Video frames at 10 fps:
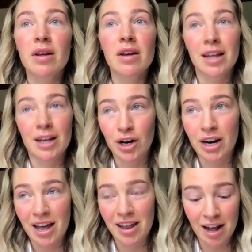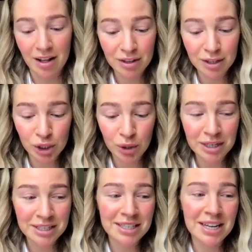Thank God I had a health
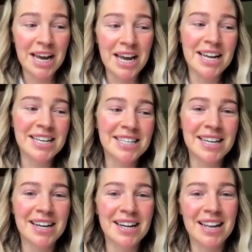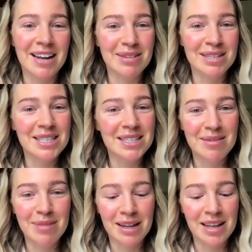insurance, and uh, like my
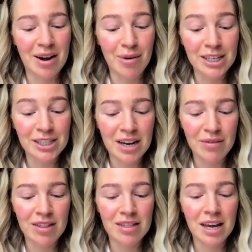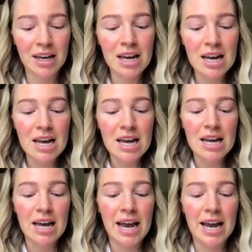sister back then arranged everything.
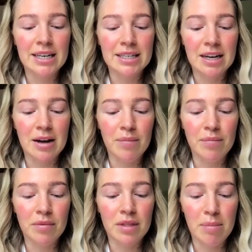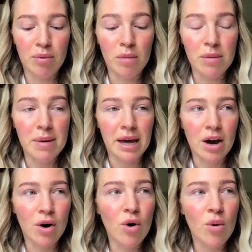And um they brought me back
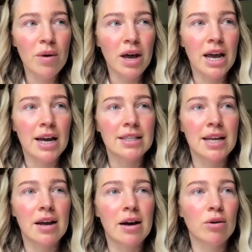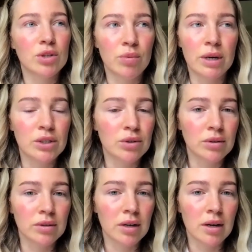home. And then I also went
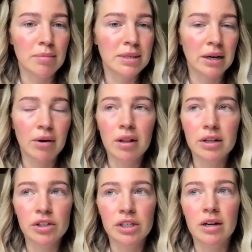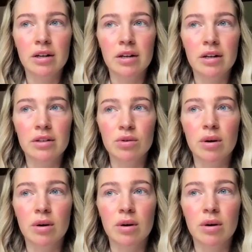to um, psychology at to
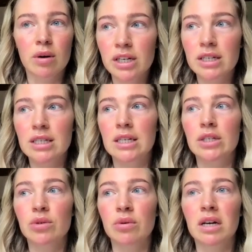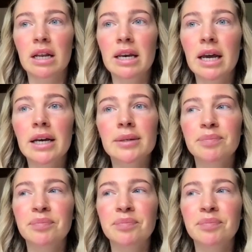a psychologist and to a clinic,